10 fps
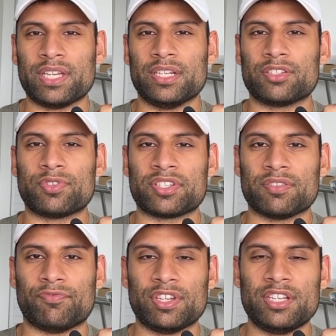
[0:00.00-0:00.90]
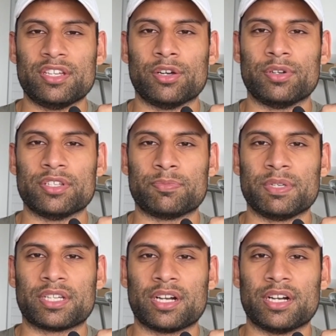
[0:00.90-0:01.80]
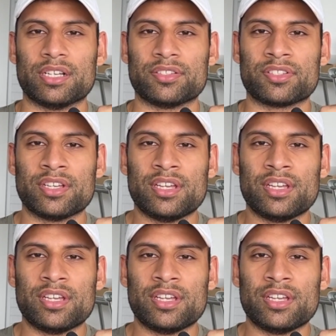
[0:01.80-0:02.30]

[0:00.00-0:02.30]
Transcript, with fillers: in his recent video is because